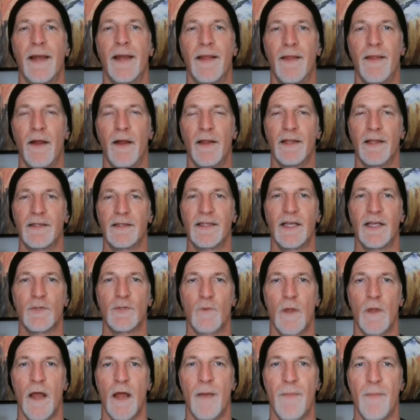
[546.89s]
in there that says,
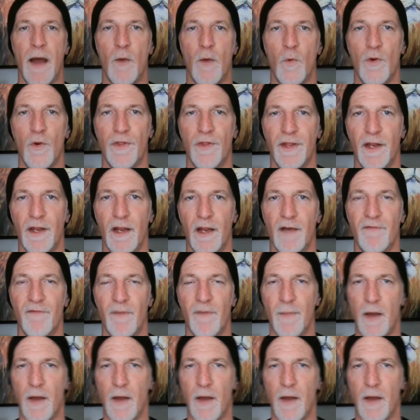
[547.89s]
well, I'm not worthy enough.